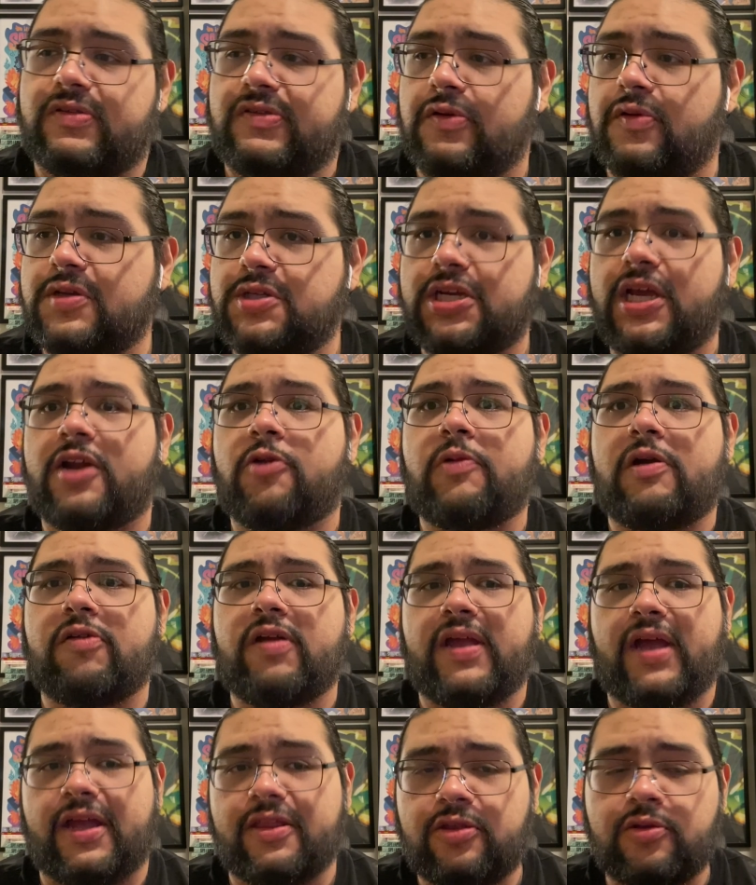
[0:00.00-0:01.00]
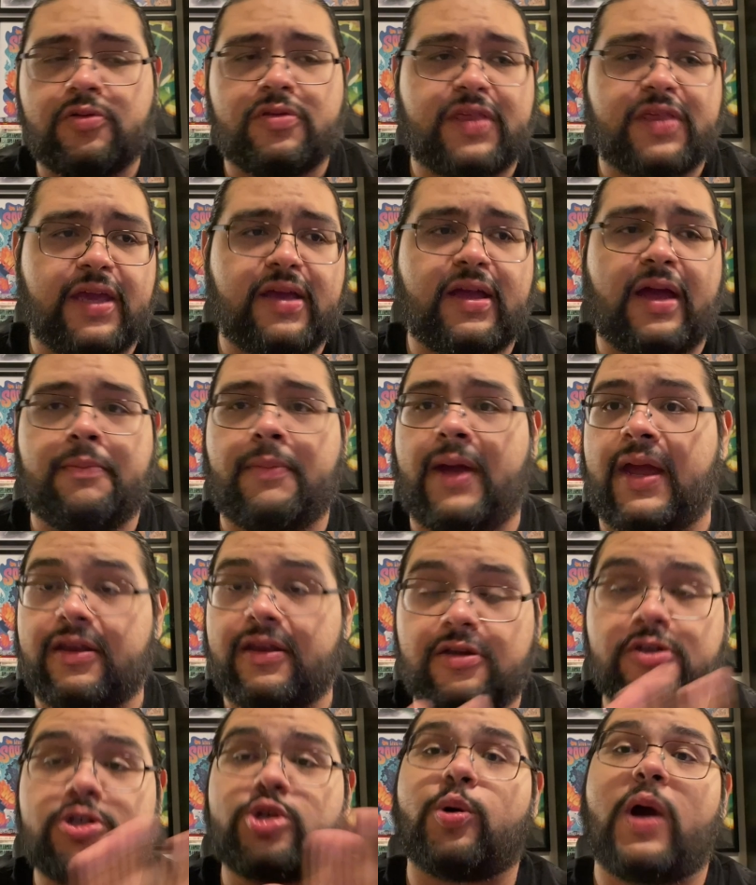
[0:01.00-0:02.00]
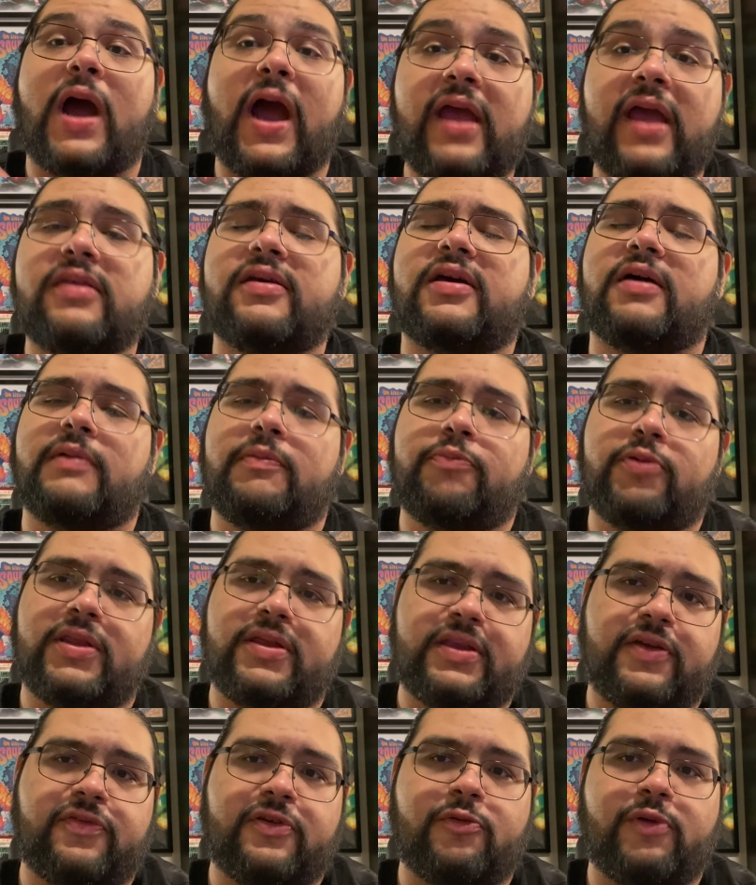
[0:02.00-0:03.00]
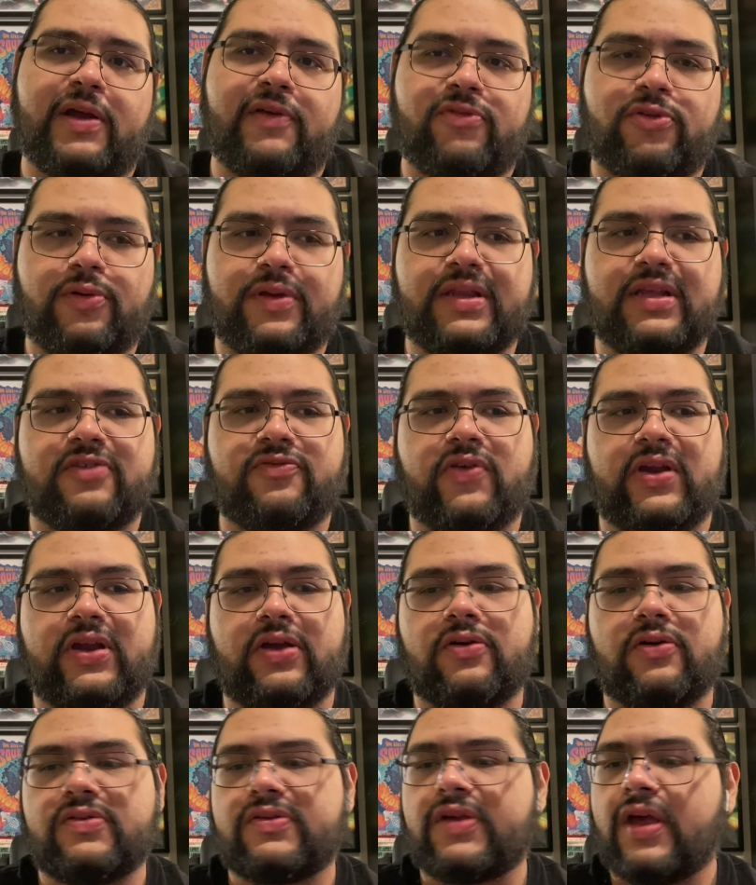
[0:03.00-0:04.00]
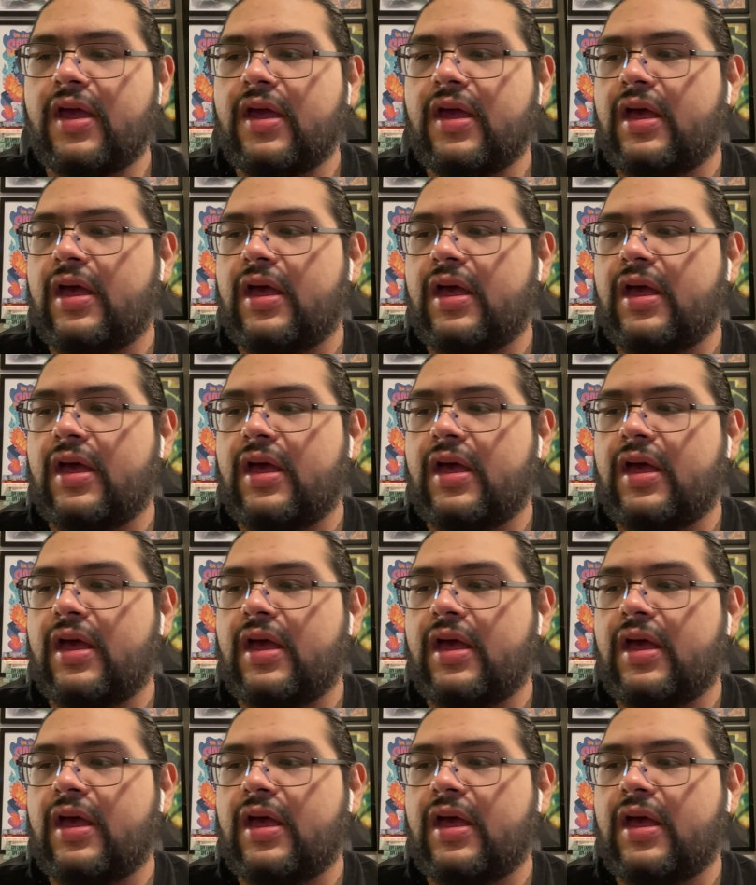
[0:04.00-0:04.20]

So in January, I do think I might try to come up with a different way of doing these videos